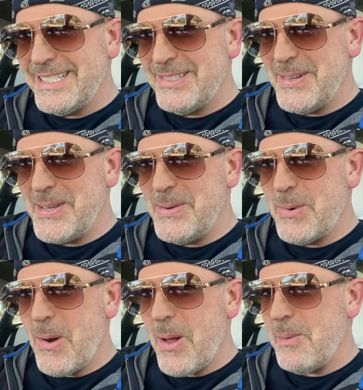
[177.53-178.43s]
what you
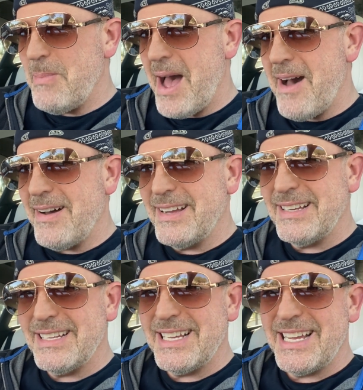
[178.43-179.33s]
were all about.
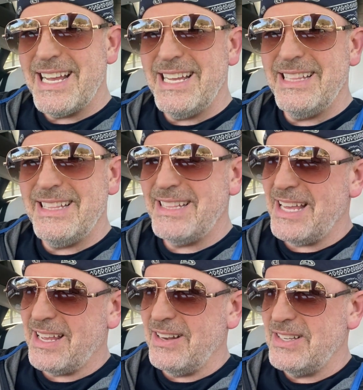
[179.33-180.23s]
And they
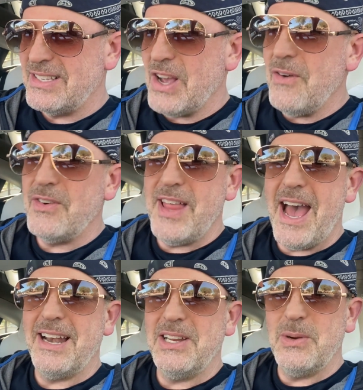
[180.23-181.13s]
could discover that in your